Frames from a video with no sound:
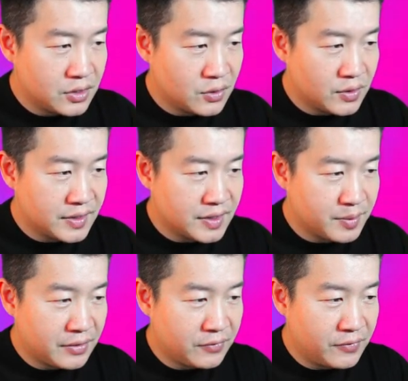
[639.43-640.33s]
So this
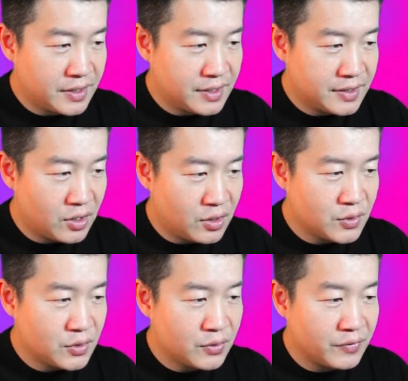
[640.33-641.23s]
is my first
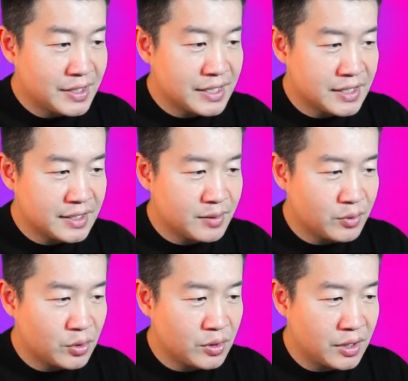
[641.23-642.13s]
horizontal vertical
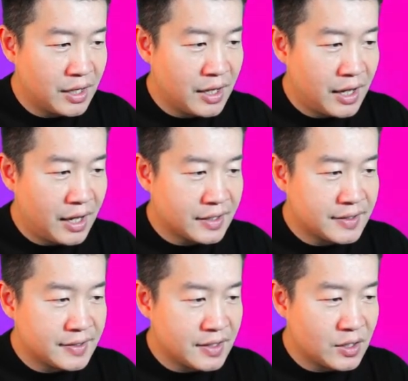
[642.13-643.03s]
asymptote,
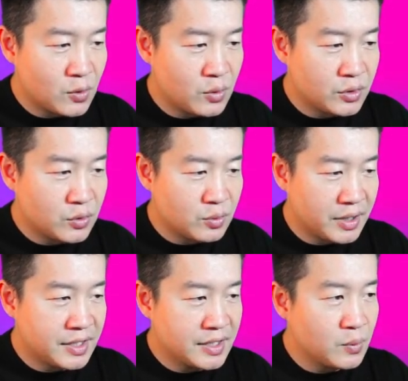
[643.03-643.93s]
x is equal to
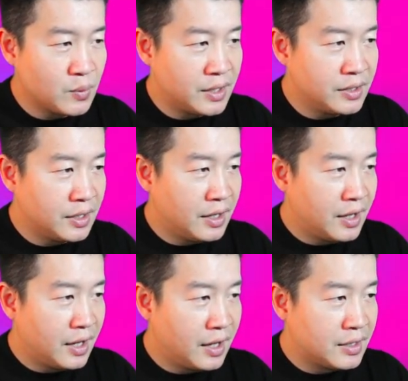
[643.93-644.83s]
-1.
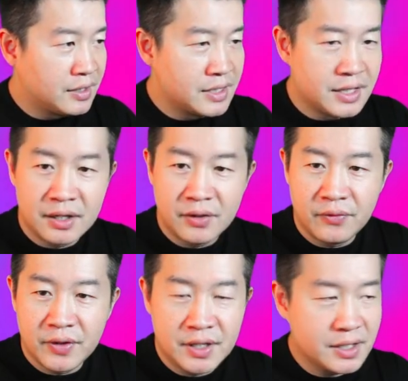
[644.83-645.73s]
And the
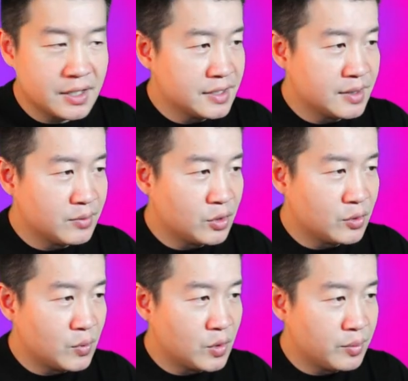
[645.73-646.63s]
other vertical
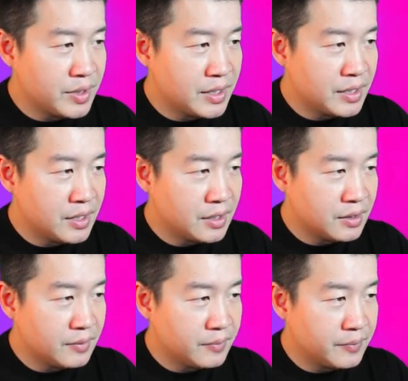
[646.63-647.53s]
asymptote will be here.